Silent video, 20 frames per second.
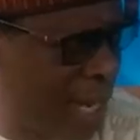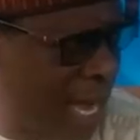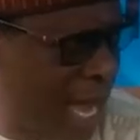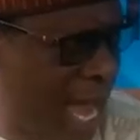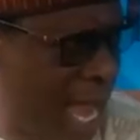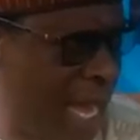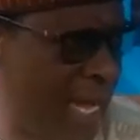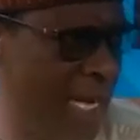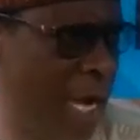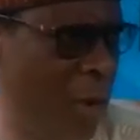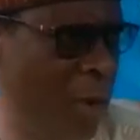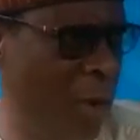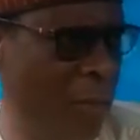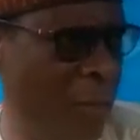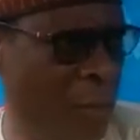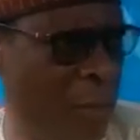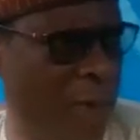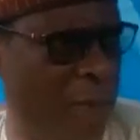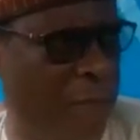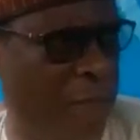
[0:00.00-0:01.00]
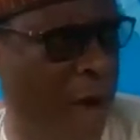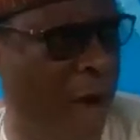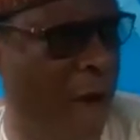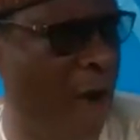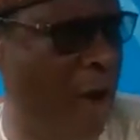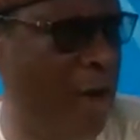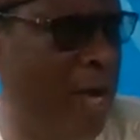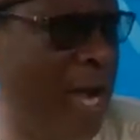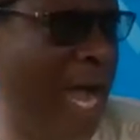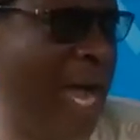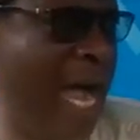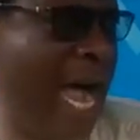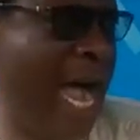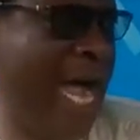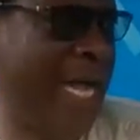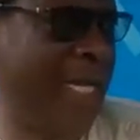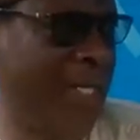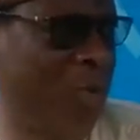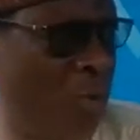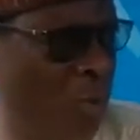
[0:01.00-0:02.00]
and they will be found
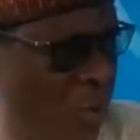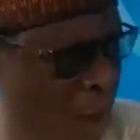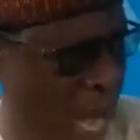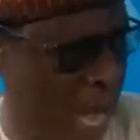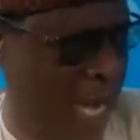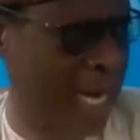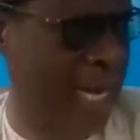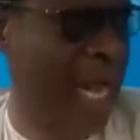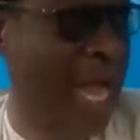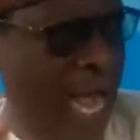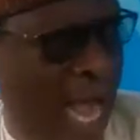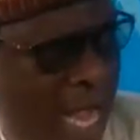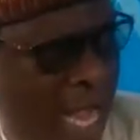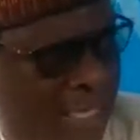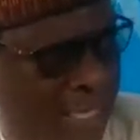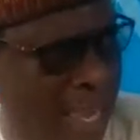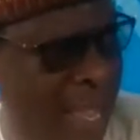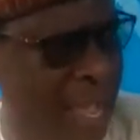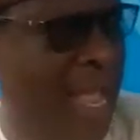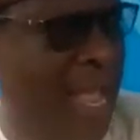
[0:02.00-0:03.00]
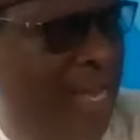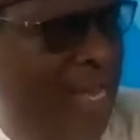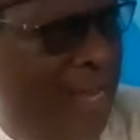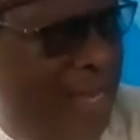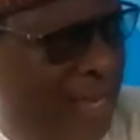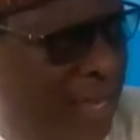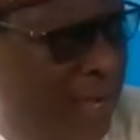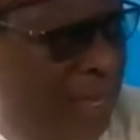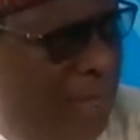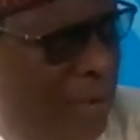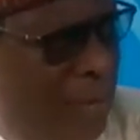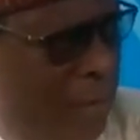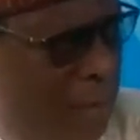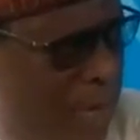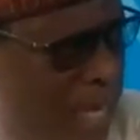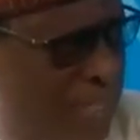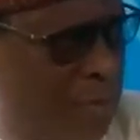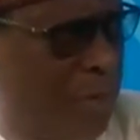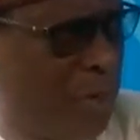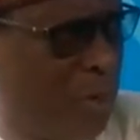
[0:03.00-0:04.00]
as one as any given
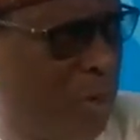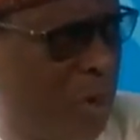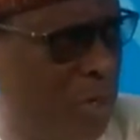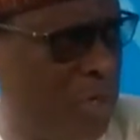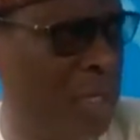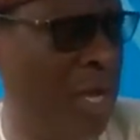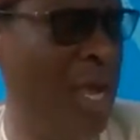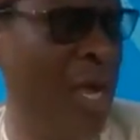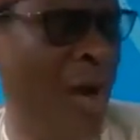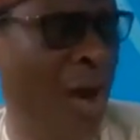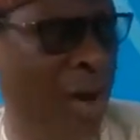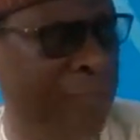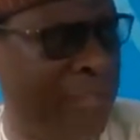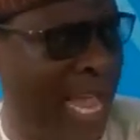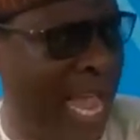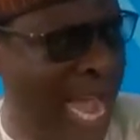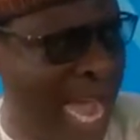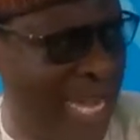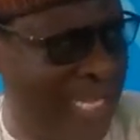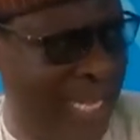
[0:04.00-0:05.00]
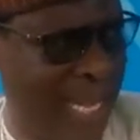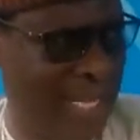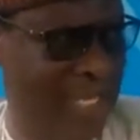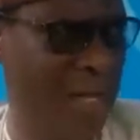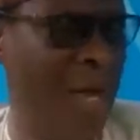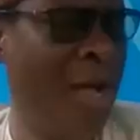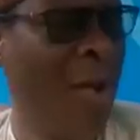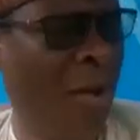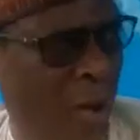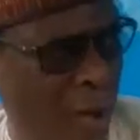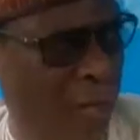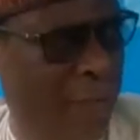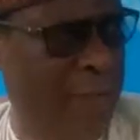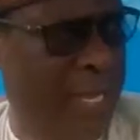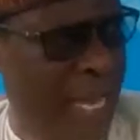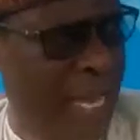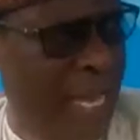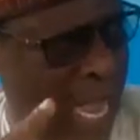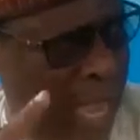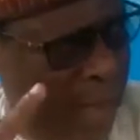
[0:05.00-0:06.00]
place because of the hazards of
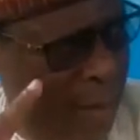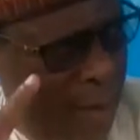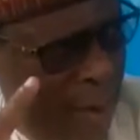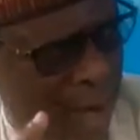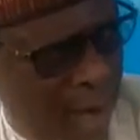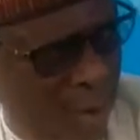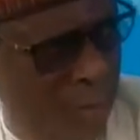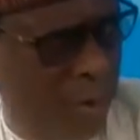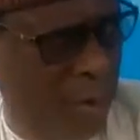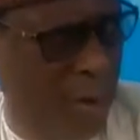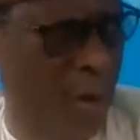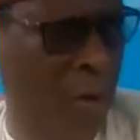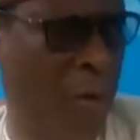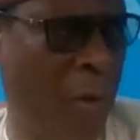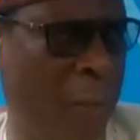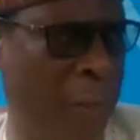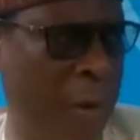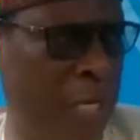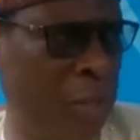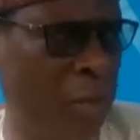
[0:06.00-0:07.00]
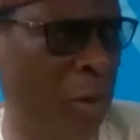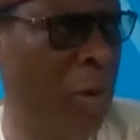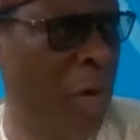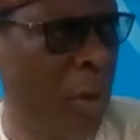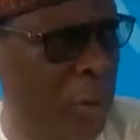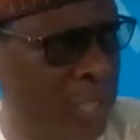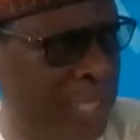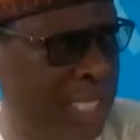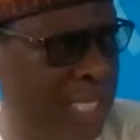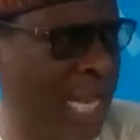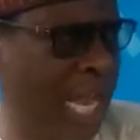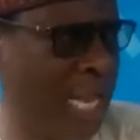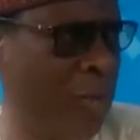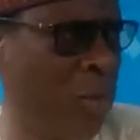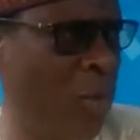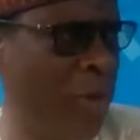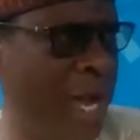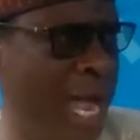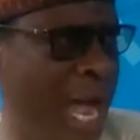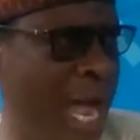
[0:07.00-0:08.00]
their occupation, which is
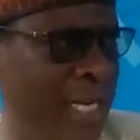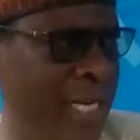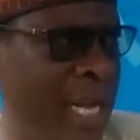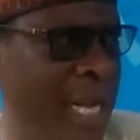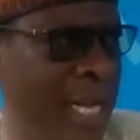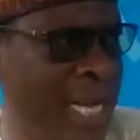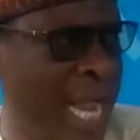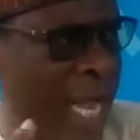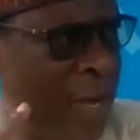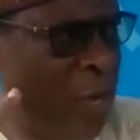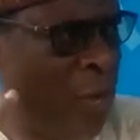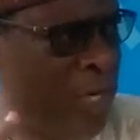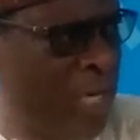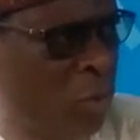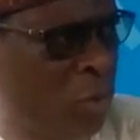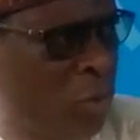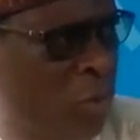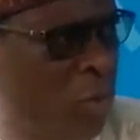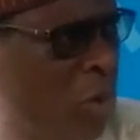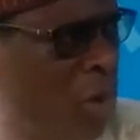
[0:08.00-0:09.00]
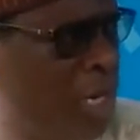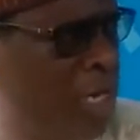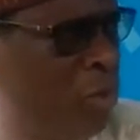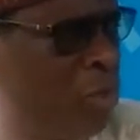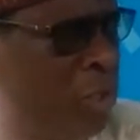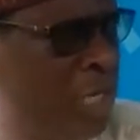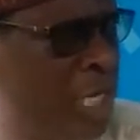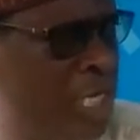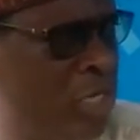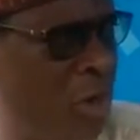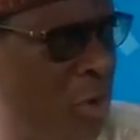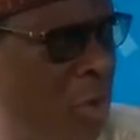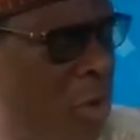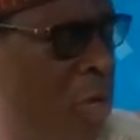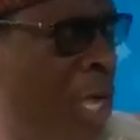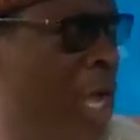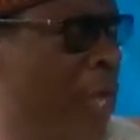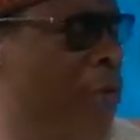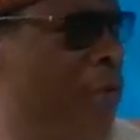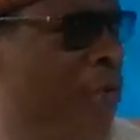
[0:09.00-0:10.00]
cattle rearing. That you need to go into the jungle,
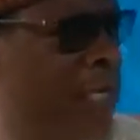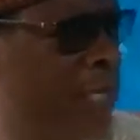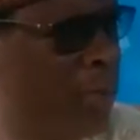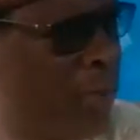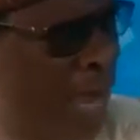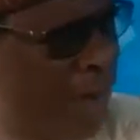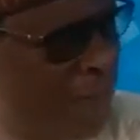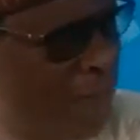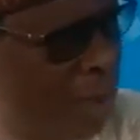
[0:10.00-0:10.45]
you need to have a